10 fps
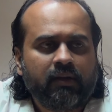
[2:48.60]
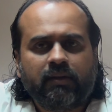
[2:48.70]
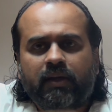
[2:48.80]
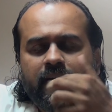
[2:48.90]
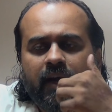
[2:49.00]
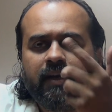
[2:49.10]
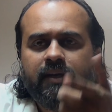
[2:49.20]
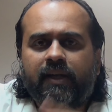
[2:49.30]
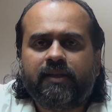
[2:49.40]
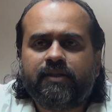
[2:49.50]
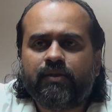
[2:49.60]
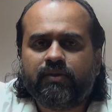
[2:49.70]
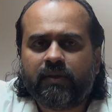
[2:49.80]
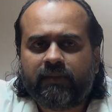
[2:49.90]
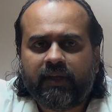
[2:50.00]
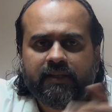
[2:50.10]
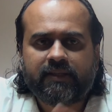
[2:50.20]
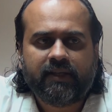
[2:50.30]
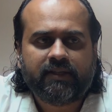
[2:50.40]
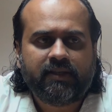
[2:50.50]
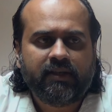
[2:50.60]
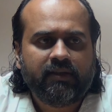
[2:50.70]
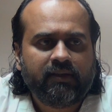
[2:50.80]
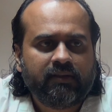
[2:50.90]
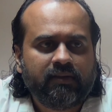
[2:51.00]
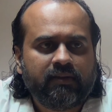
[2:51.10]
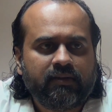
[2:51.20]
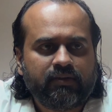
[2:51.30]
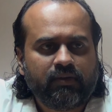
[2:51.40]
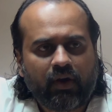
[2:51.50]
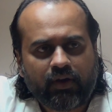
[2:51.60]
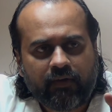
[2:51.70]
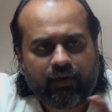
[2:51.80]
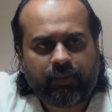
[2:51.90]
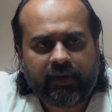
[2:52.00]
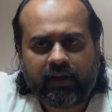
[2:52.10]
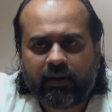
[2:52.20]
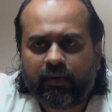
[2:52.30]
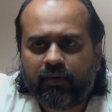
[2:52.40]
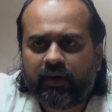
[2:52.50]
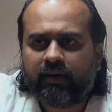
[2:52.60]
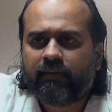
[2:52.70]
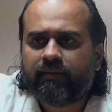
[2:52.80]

The tongue tells you something is tasty. So now you have an opinion about it.